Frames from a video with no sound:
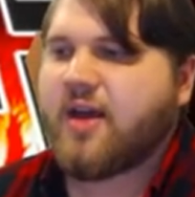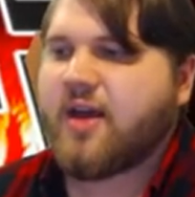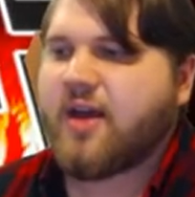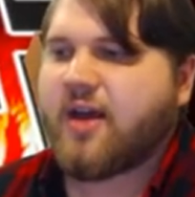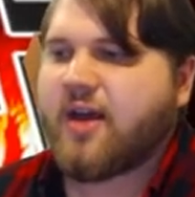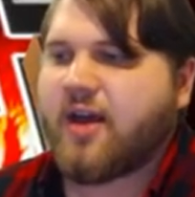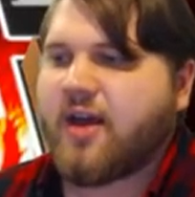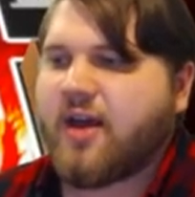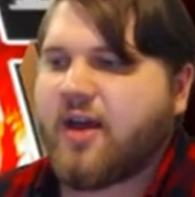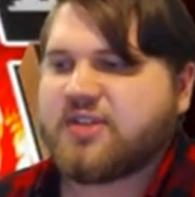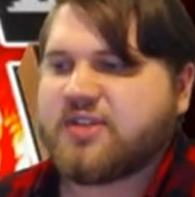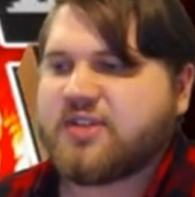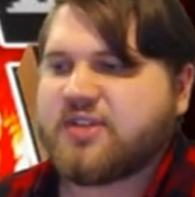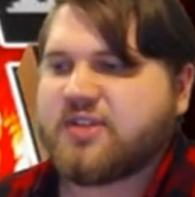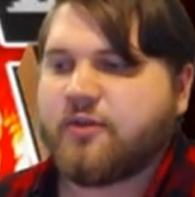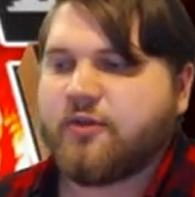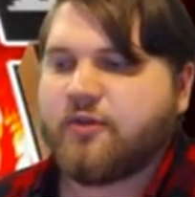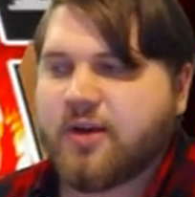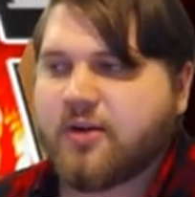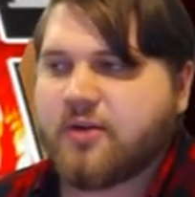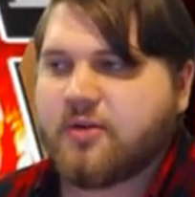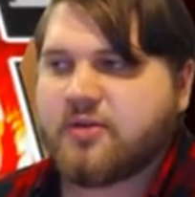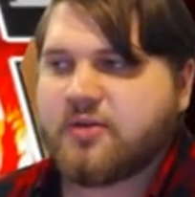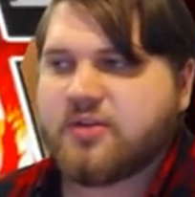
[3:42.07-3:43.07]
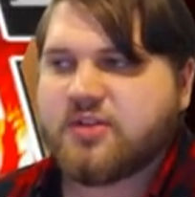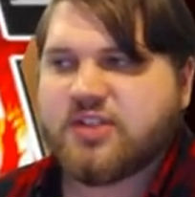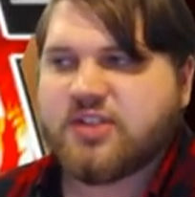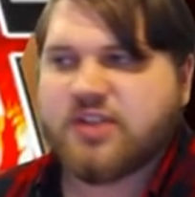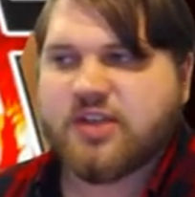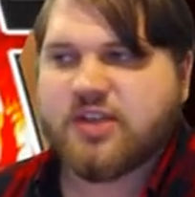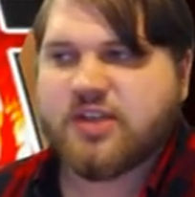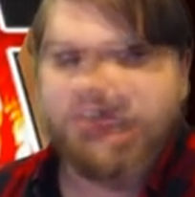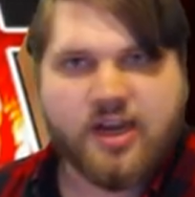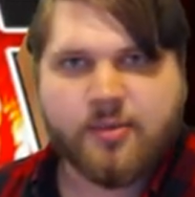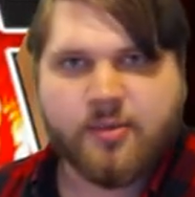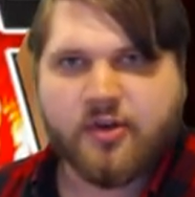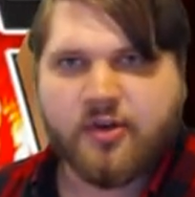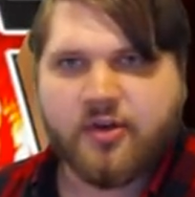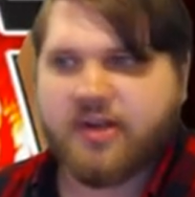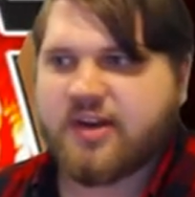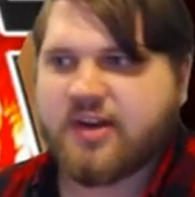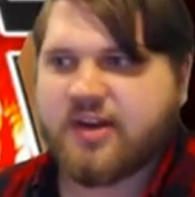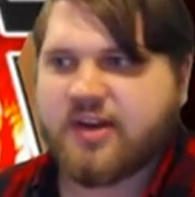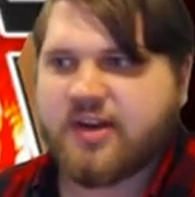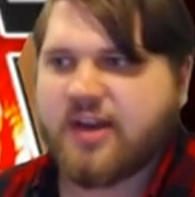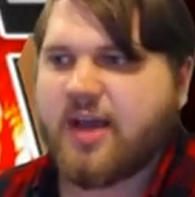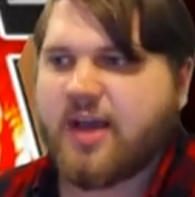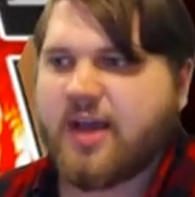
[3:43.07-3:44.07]
Uh, but so from here, you summon Lady Brilliant
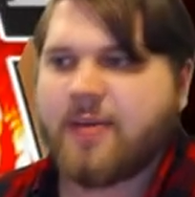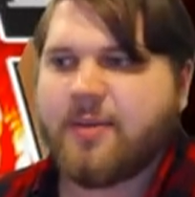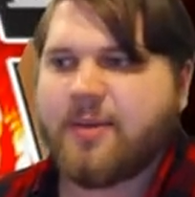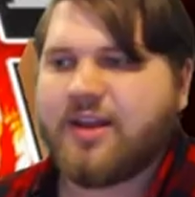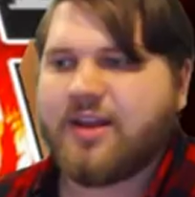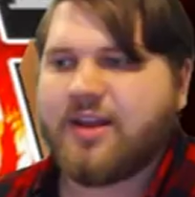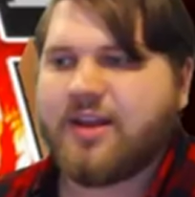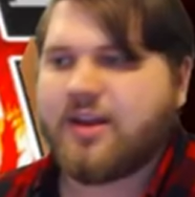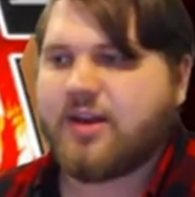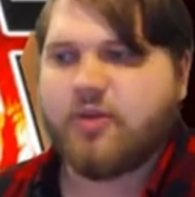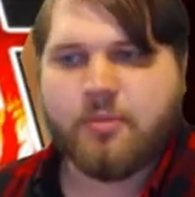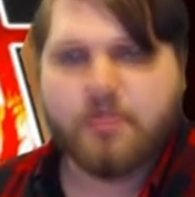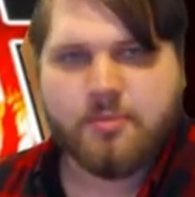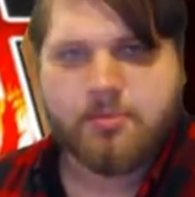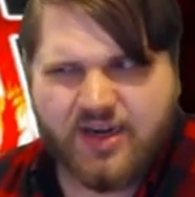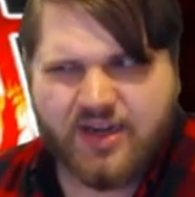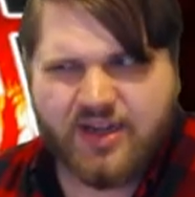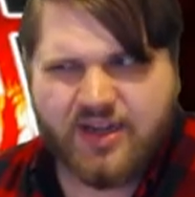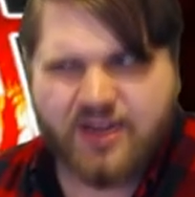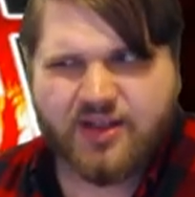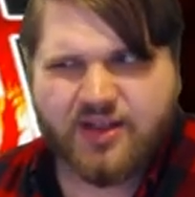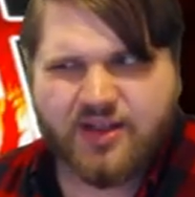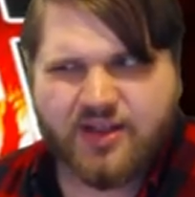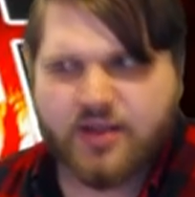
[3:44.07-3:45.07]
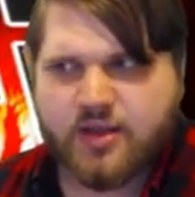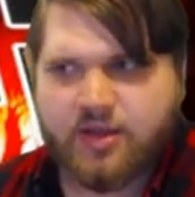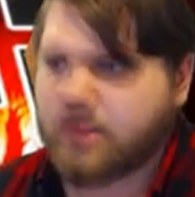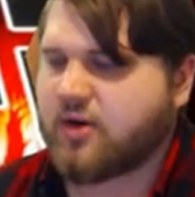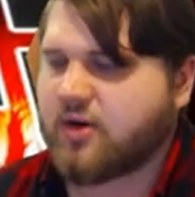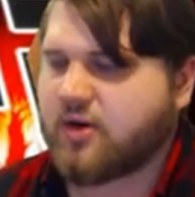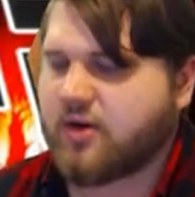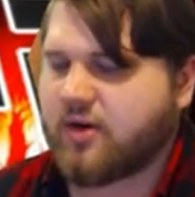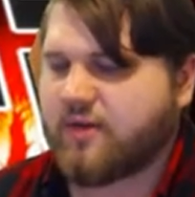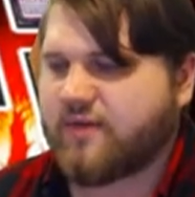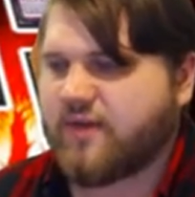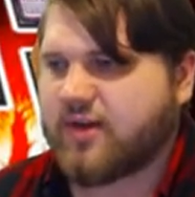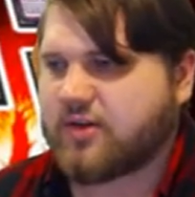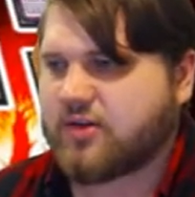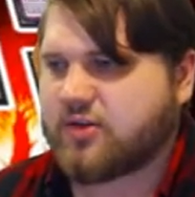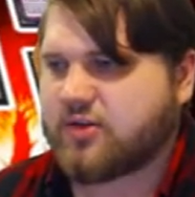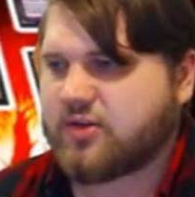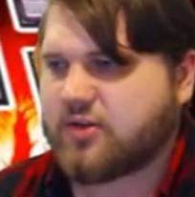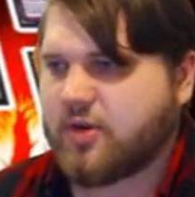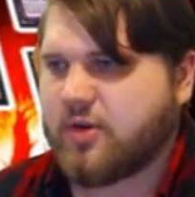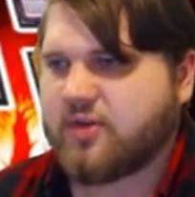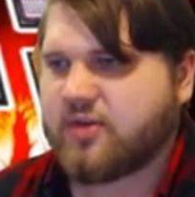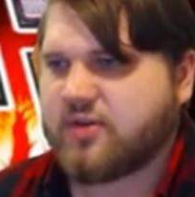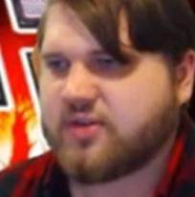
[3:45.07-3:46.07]
Diamond, and then you immediately use her effect to
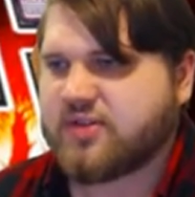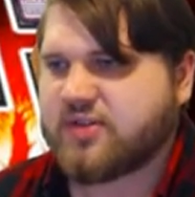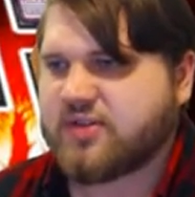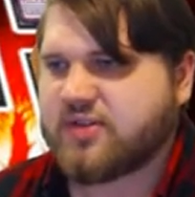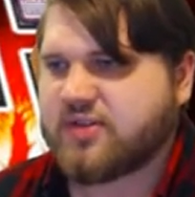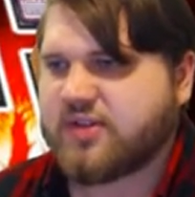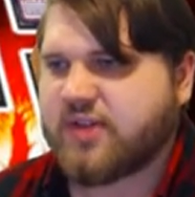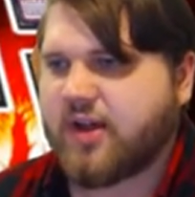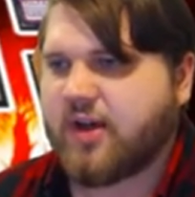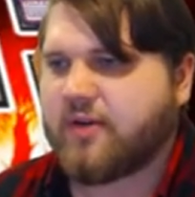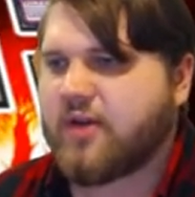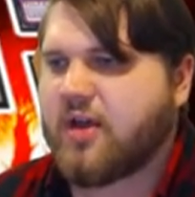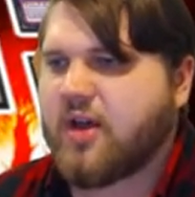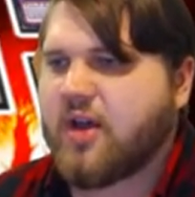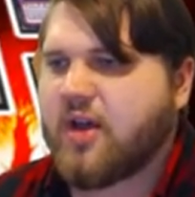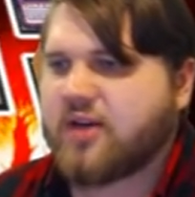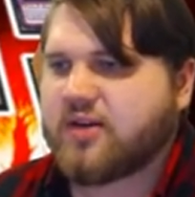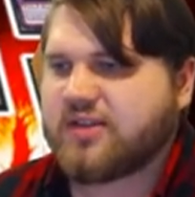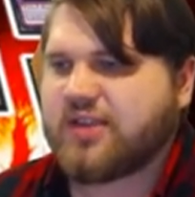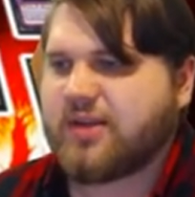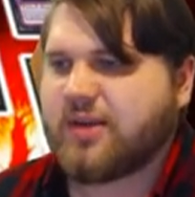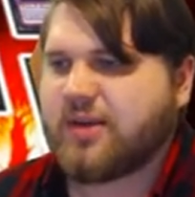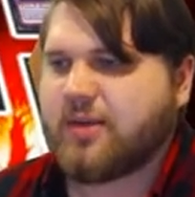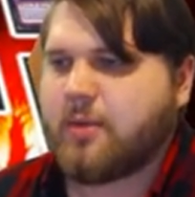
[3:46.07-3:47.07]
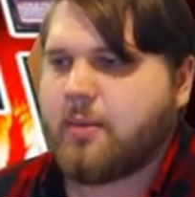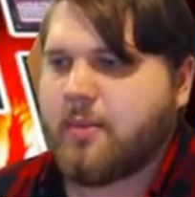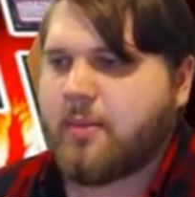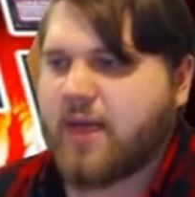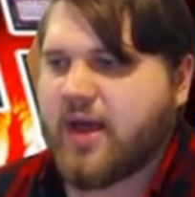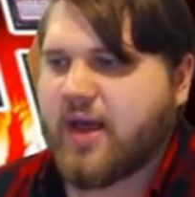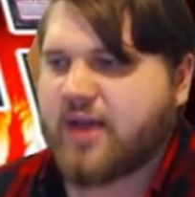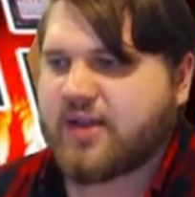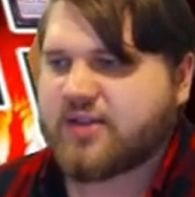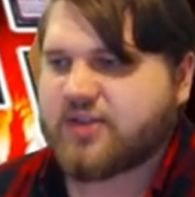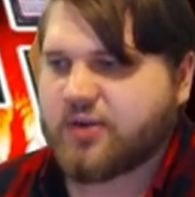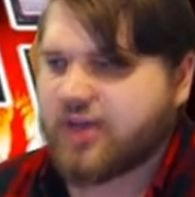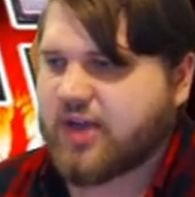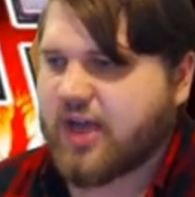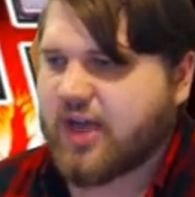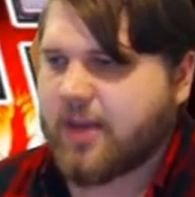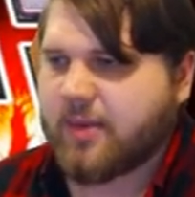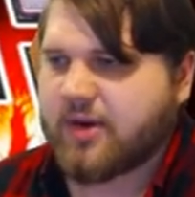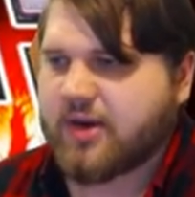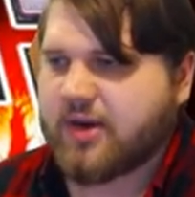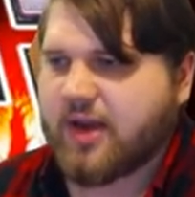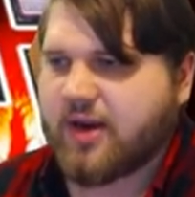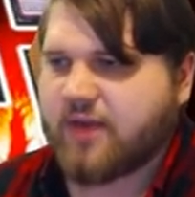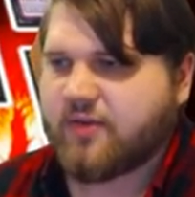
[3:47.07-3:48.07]
tribute herself to summon Master
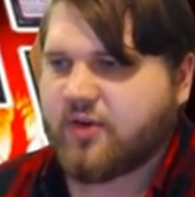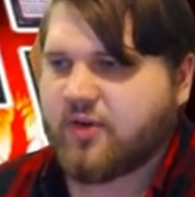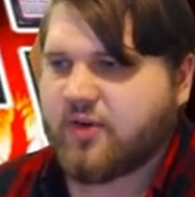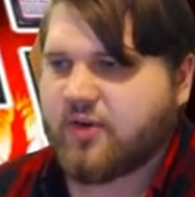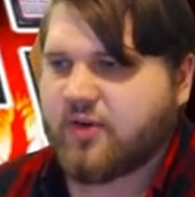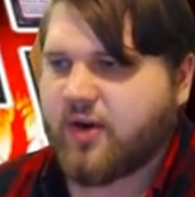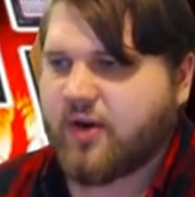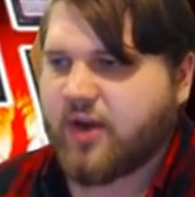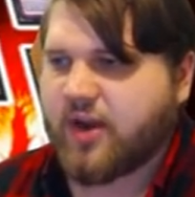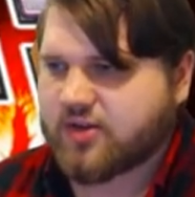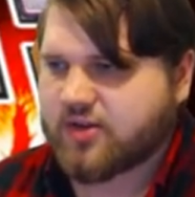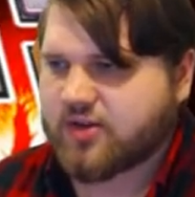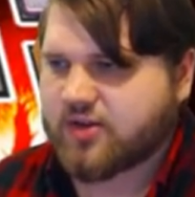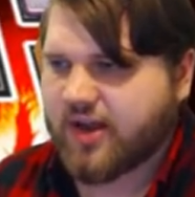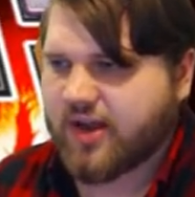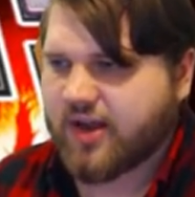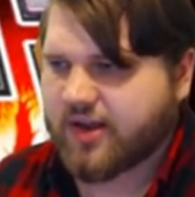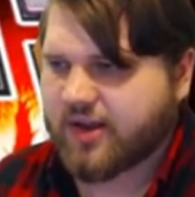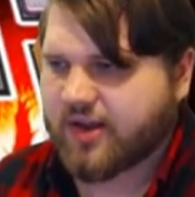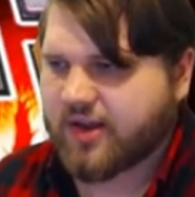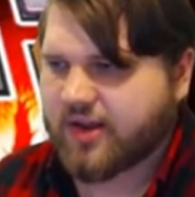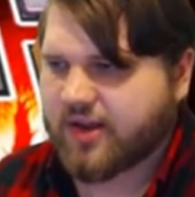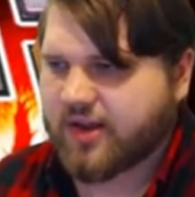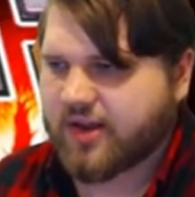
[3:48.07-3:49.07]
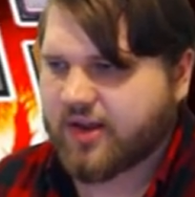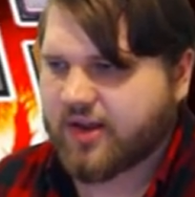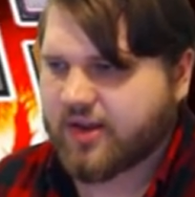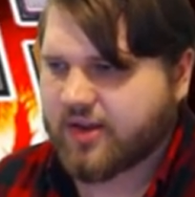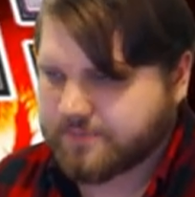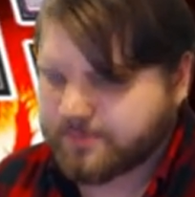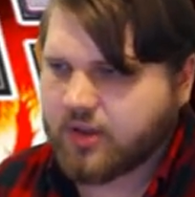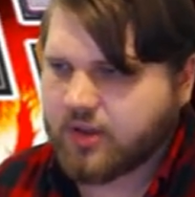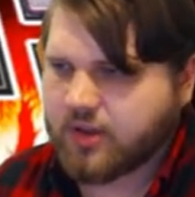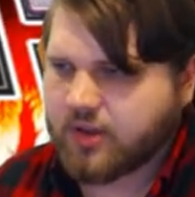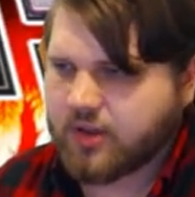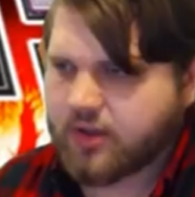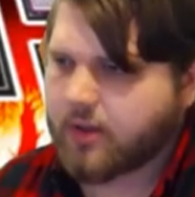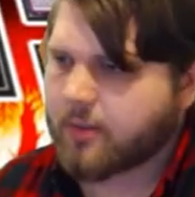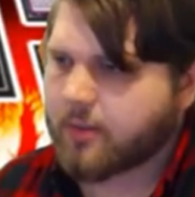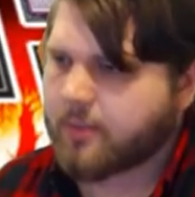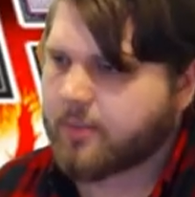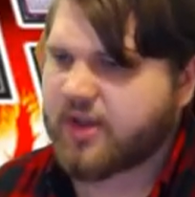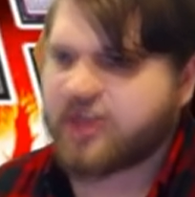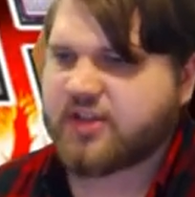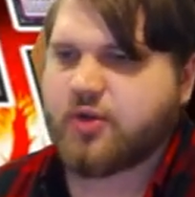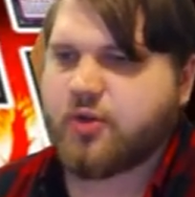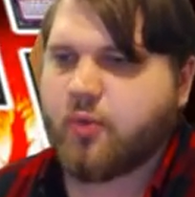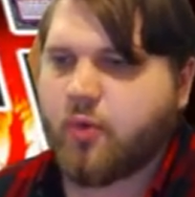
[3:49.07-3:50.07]
Diamond out of your extra deck,
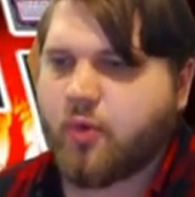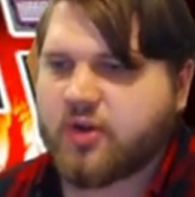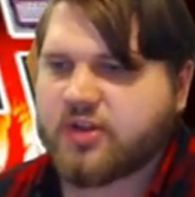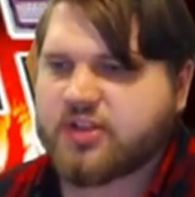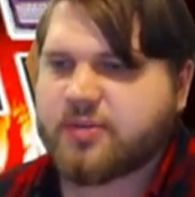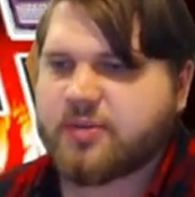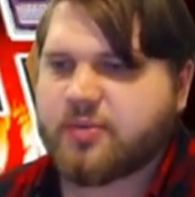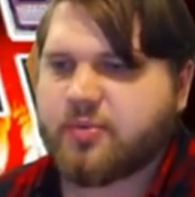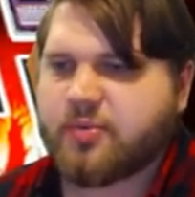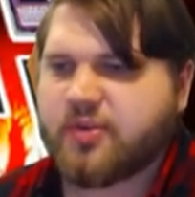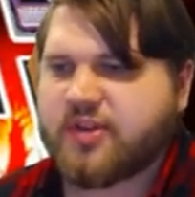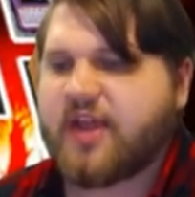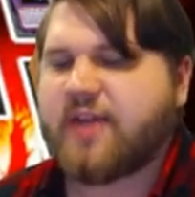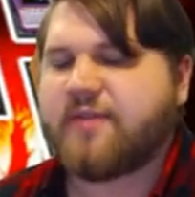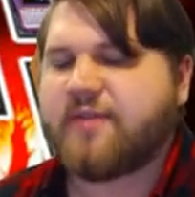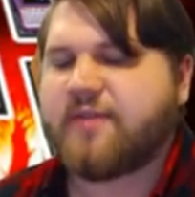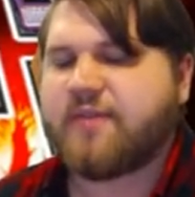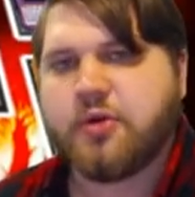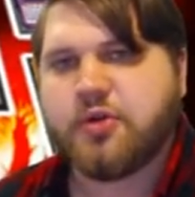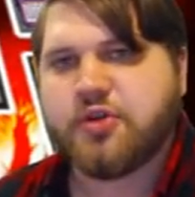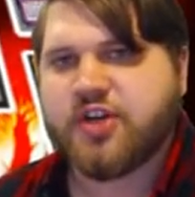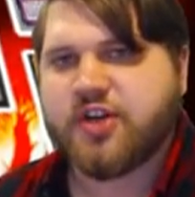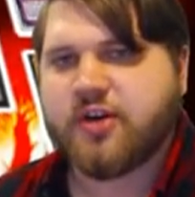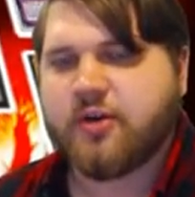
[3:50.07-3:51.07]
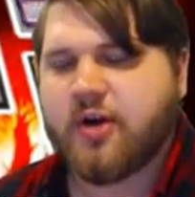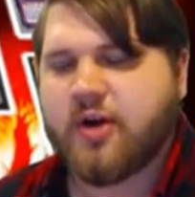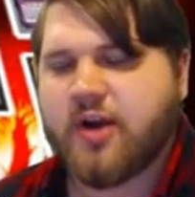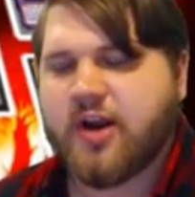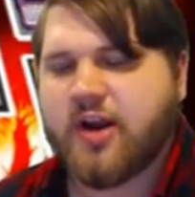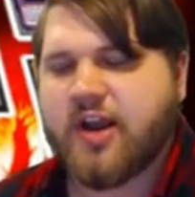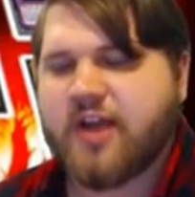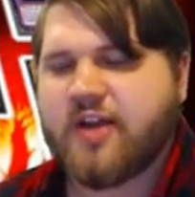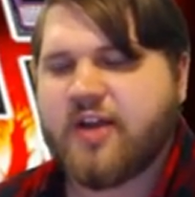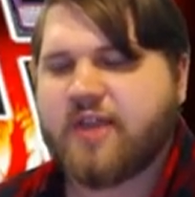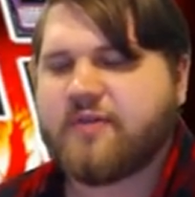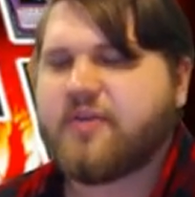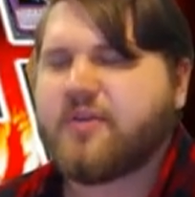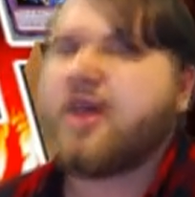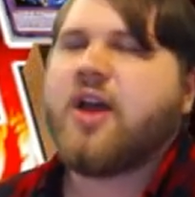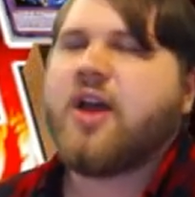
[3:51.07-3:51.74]
because you want to put that Fusion Engrave